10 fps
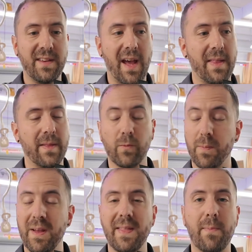and
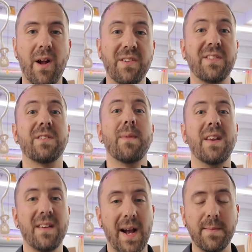repeat that process as
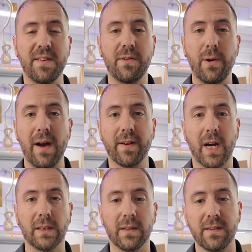many times as you have
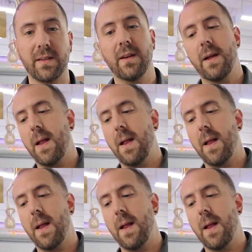colors.